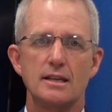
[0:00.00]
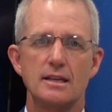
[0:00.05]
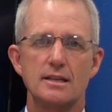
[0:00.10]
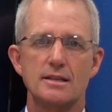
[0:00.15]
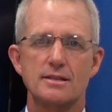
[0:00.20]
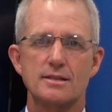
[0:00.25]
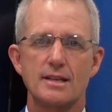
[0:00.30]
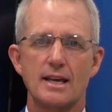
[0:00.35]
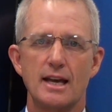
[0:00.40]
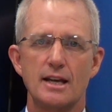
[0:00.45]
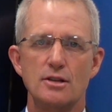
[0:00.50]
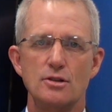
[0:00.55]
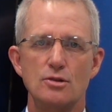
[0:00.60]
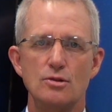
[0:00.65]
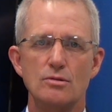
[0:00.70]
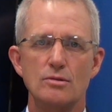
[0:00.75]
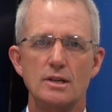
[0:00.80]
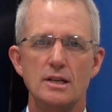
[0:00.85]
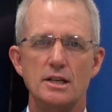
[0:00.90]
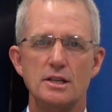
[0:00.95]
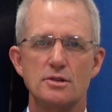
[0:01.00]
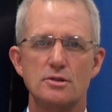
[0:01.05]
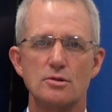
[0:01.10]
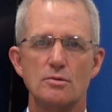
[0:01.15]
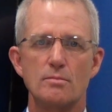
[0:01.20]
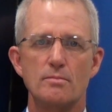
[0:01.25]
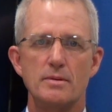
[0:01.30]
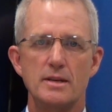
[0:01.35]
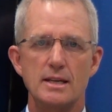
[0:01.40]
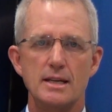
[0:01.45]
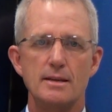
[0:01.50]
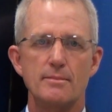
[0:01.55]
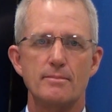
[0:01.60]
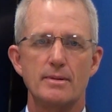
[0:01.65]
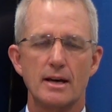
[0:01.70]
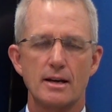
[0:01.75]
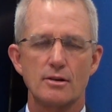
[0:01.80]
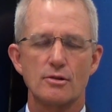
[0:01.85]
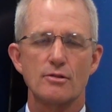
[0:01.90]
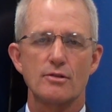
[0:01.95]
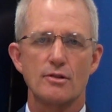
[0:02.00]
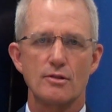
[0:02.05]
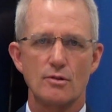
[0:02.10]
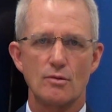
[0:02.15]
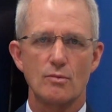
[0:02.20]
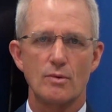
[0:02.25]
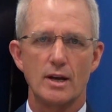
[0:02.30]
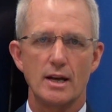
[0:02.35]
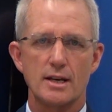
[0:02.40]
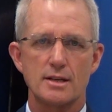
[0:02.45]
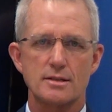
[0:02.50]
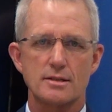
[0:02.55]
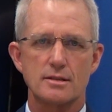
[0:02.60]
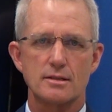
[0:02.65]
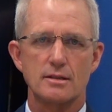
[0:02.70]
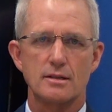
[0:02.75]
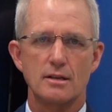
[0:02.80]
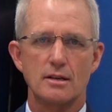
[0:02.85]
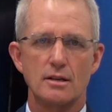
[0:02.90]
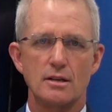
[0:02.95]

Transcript: is that you need to be better than the rest.